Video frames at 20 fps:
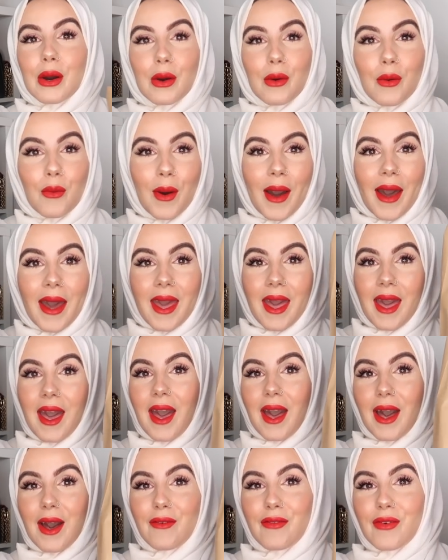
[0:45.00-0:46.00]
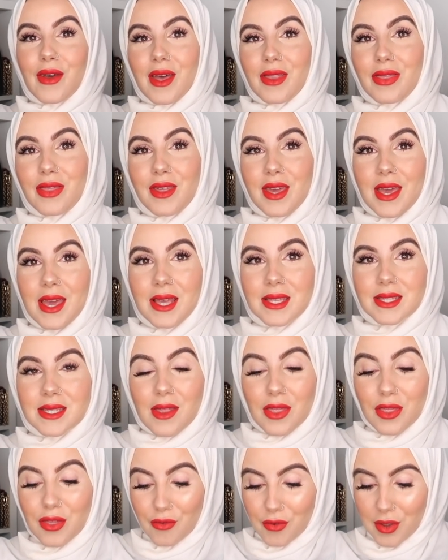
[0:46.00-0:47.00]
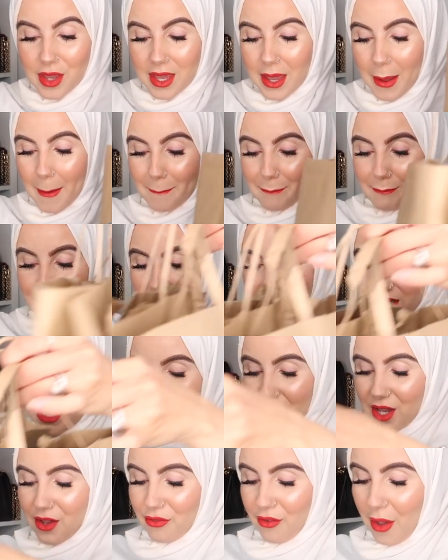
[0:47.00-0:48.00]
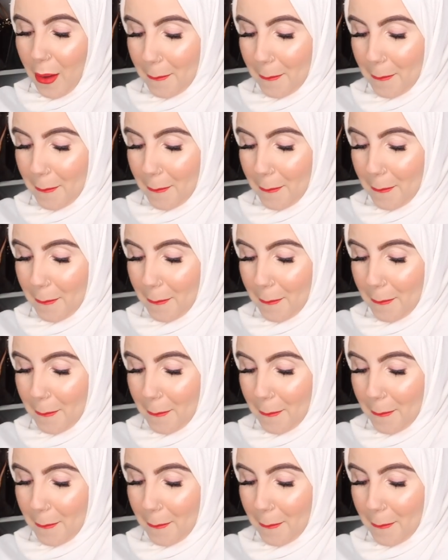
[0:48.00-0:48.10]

what I have in these three massive